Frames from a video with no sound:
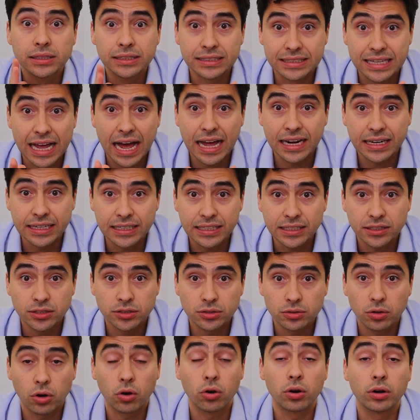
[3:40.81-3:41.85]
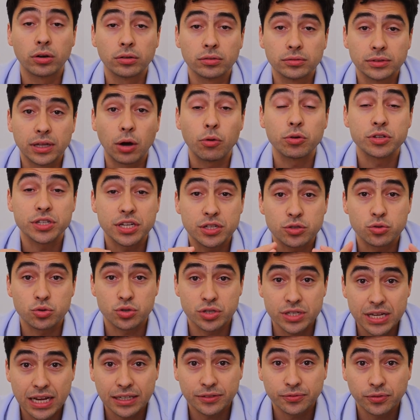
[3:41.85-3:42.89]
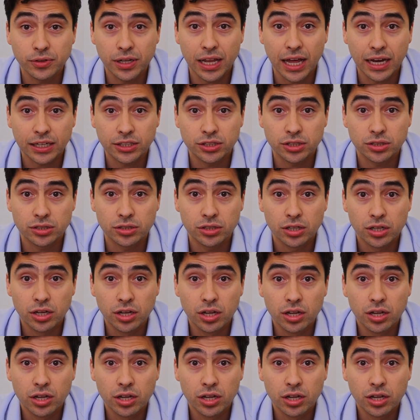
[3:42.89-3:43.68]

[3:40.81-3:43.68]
that issue, or that was a successful action